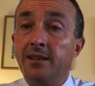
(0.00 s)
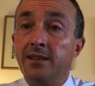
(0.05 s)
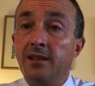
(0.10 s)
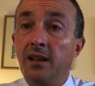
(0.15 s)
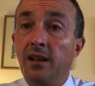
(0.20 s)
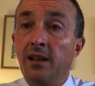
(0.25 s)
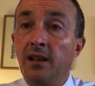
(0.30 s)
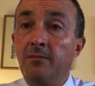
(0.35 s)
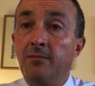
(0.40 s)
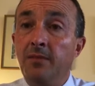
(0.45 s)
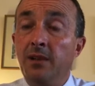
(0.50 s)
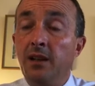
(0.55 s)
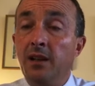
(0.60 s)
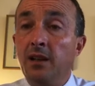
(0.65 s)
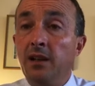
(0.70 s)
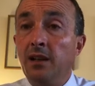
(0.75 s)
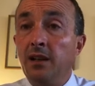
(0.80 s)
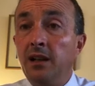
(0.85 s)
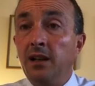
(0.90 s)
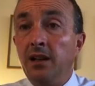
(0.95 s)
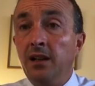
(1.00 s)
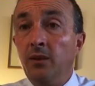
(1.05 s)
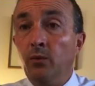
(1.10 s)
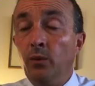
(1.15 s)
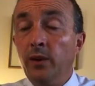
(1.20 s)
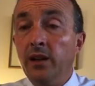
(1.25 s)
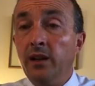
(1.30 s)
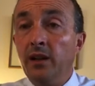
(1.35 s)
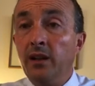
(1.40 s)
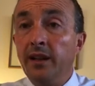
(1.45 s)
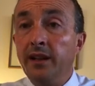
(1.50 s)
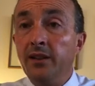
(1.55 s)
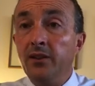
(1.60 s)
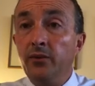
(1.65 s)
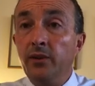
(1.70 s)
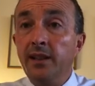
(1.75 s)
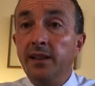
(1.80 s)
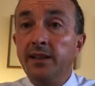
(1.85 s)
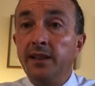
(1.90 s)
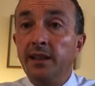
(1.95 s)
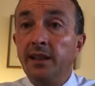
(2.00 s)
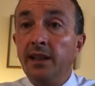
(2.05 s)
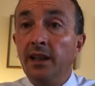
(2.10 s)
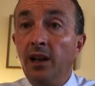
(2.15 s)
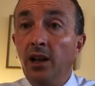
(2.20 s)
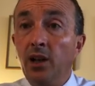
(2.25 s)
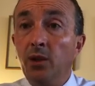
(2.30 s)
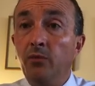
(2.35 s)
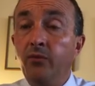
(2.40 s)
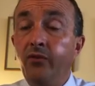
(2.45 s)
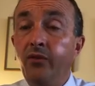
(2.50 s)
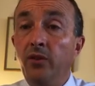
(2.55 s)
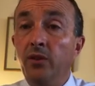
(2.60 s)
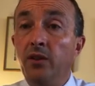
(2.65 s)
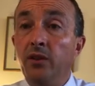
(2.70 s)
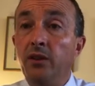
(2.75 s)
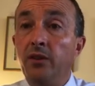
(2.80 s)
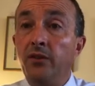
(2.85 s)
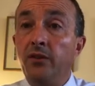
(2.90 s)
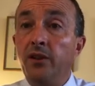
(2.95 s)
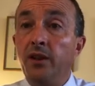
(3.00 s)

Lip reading: term, we are increasingly hopeful